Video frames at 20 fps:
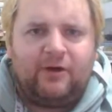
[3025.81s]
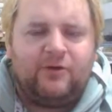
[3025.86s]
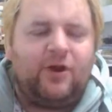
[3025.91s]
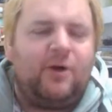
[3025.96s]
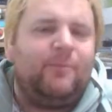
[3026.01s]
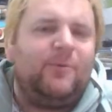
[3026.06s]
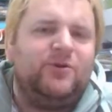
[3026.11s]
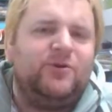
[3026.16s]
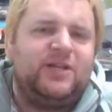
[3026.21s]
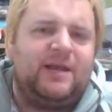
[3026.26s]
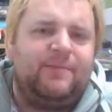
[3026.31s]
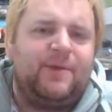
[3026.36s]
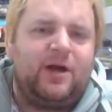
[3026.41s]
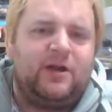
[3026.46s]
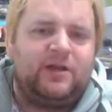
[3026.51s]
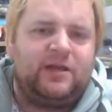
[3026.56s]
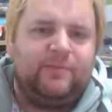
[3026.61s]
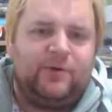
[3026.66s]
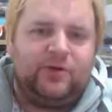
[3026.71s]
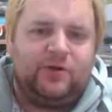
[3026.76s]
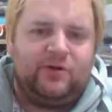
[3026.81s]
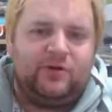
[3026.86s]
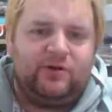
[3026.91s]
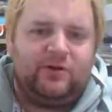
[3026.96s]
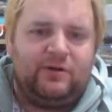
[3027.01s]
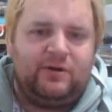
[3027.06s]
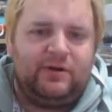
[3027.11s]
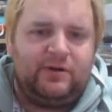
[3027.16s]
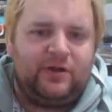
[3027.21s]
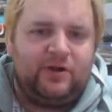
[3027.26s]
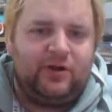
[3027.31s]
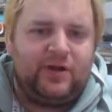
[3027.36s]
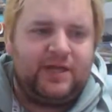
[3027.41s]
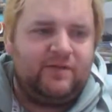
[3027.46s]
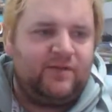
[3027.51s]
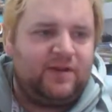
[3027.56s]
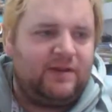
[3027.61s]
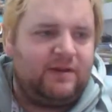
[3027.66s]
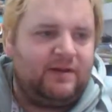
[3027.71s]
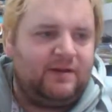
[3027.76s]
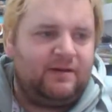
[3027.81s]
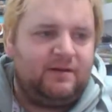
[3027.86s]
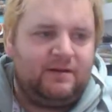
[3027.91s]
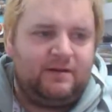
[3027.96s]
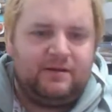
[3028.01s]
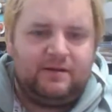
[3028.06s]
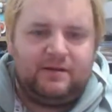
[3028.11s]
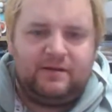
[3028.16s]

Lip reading: or not Monday market, but your evening